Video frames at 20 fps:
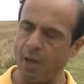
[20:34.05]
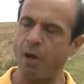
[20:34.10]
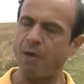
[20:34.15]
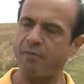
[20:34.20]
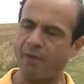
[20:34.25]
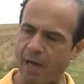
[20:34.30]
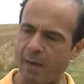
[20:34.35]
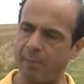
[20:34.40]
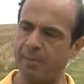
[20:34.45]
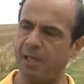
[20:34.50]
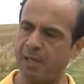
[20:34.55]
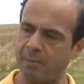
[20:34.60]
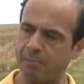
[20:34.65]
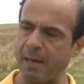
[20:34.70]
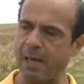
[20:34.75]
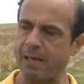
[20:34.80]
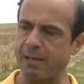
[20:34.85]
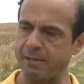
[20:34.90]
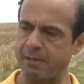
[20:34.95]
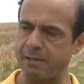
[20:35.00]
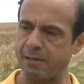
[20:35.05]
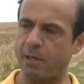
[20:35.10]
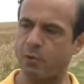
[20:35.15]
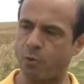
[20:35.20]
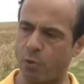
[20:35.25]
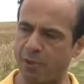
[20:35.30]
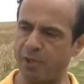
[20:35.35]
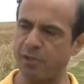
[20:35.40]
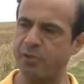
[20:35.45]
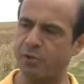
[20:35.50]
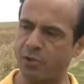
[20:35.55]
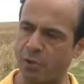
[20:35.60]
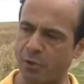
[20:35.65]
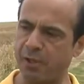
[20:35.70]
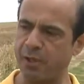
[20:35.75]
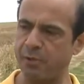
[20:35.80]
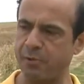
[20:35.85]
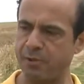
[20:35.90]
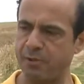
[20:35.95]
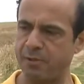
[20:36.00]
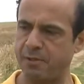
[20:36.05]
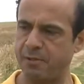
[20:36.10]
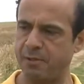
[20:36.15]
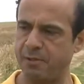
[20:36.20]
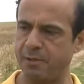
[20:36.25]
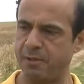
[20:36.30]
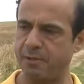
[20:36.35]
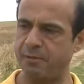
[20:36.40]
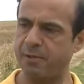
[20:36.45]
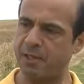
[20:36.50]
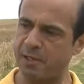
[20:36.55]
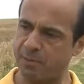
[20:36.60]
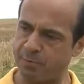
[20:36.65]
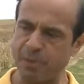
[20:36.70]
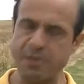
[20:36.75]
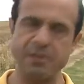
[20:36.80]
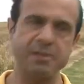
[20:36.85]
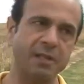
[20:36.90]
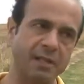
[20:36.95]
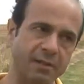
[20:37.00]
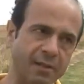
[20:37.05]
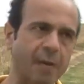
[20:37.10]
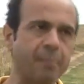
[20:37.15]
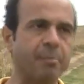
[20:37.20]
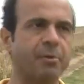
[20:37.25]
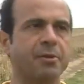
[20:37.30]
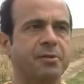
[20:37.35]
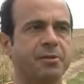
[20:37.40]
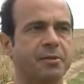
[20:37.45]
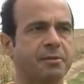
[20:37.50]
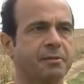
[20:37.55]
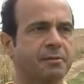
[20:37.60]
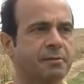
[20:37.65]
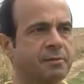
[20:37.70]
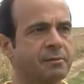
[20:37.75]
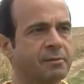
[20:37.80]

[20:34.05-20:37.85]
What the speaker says: of harmony and balance according to coherence that is present in that person.